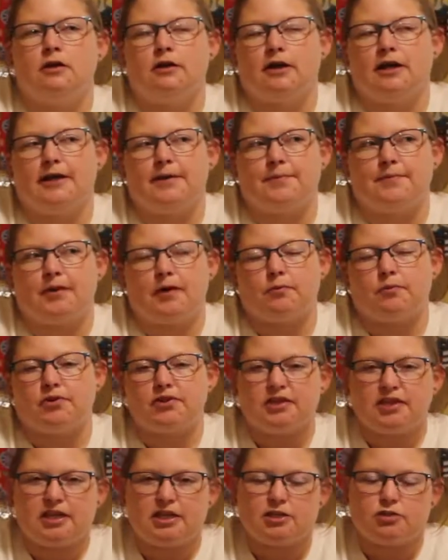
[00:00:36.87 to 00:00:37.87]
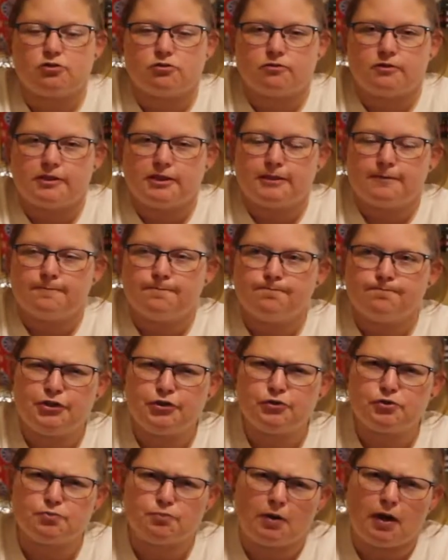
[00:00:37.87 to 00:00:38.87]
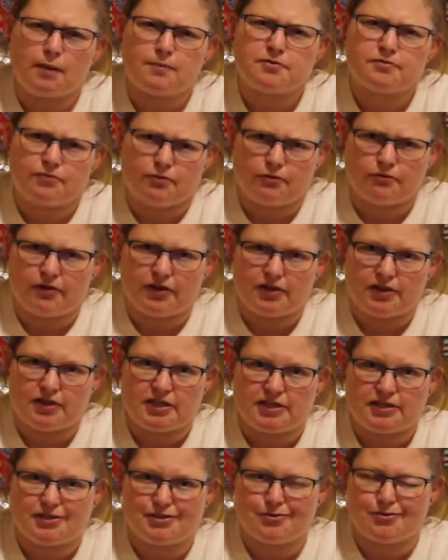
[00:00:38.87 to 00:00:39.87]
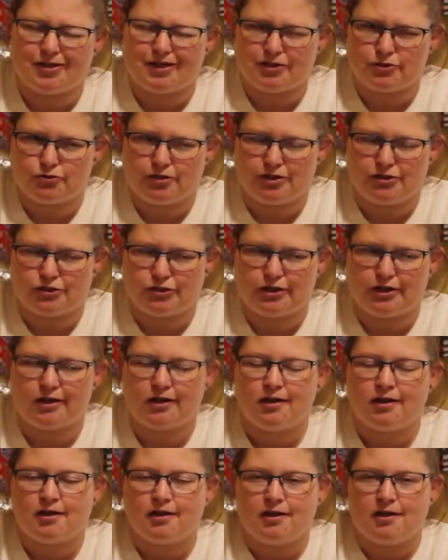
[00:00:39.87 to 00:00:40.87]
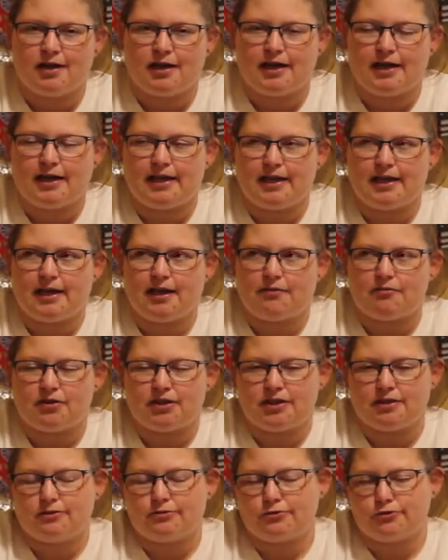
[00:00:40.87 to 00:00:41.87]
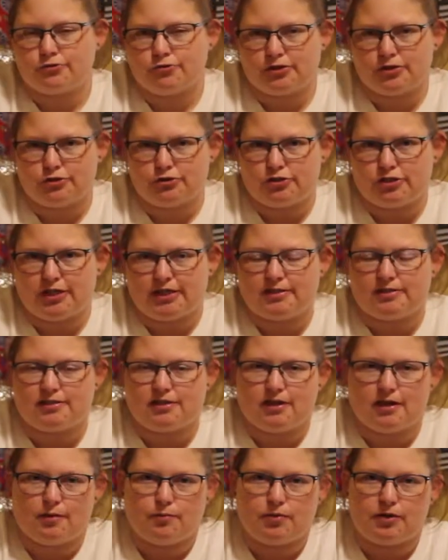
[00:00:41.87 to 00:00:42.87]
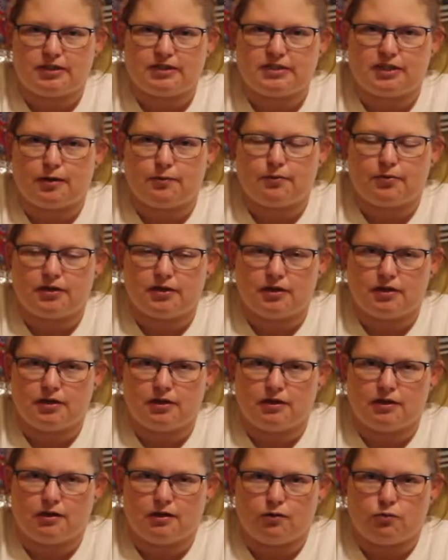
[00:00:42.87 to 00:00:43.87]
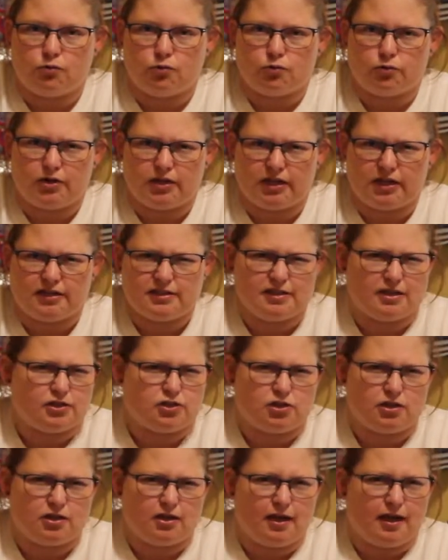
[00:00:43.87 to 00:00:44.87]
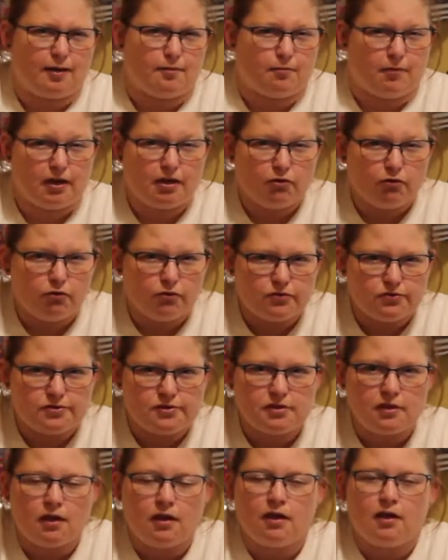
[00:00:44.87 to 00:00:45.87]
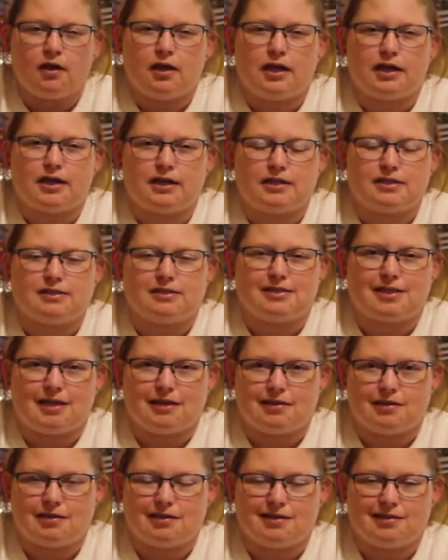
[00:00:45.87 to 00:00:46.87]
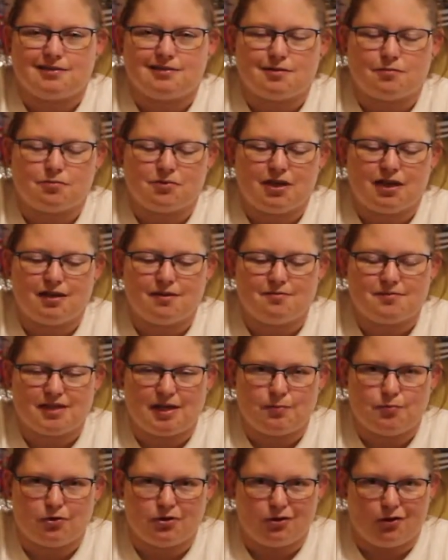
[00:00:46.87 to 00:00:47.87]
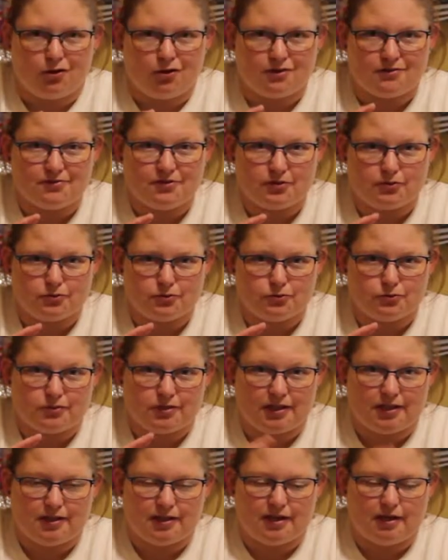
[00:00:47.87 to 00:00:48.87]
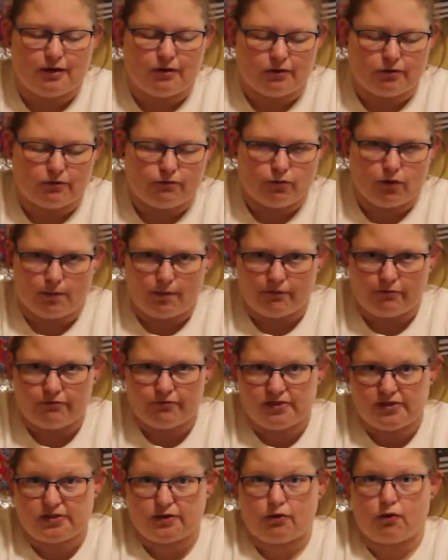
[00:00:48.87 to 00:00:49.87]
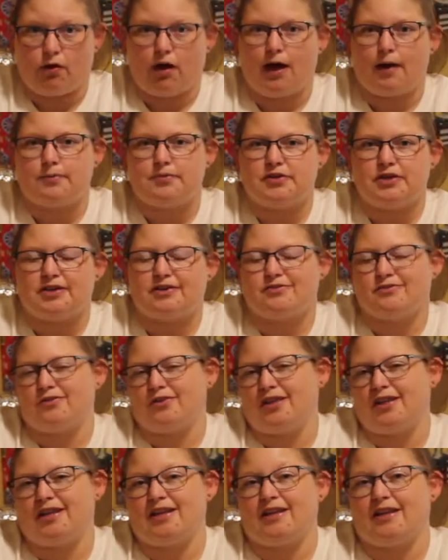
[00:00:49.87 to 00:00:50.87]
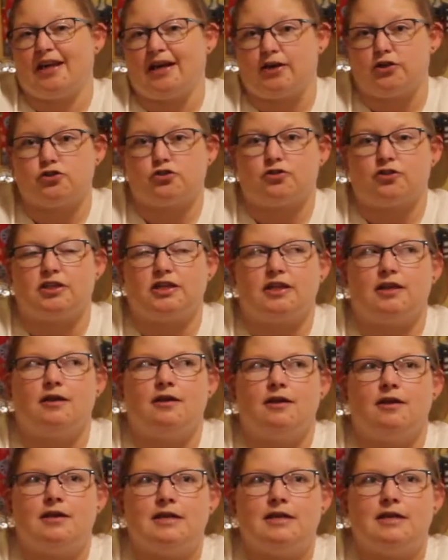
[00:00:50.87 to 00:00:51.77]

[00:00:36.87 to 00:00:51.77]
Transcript: I will occasionally use props for fun things too, like treasure. I have like a little treasure chest that I picked up in the woodworking section at Michael's, and I stained it, and sometimes I put all of their loot in there in the form of physical objects so they could actually